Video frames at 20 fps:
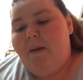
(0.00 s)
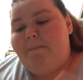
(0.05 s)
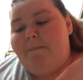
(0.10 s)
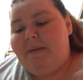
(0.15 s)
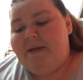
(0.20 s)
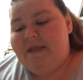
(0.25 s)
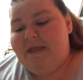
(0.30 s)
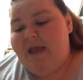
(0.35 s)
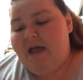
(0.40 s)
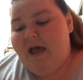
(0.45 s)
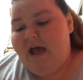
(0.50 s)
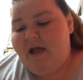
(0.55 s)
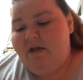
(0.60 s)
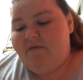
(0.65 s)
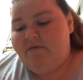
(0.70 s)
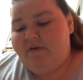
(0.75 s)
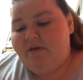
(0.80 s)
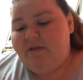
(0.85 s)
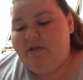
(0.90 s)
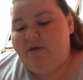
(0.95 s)
but yeah, I
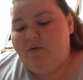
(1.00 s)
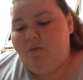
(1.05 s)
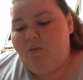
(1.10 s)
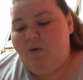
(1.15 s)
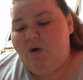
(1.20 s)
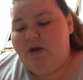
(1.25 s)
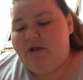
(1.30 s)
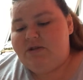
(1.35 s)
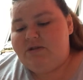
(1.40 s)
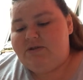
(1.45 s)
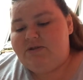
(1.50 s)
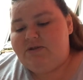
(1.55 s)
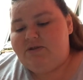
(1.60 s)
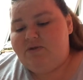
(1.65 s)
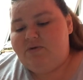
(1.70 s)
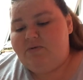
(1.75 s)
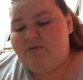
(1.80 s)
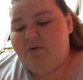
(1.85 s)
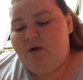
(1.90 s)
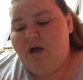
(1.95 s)
really want
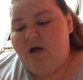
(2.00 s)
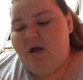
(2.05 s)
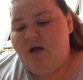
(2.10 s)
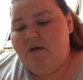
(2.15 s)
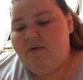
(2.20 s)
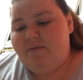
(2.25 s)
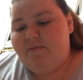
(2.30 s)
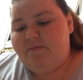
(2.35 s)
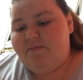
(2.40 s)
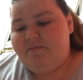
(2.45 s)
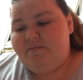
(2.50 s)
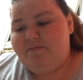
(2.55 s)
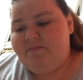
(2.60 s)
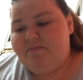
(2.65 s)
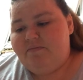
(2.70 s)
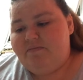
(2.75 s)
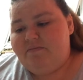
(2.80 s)
to, um,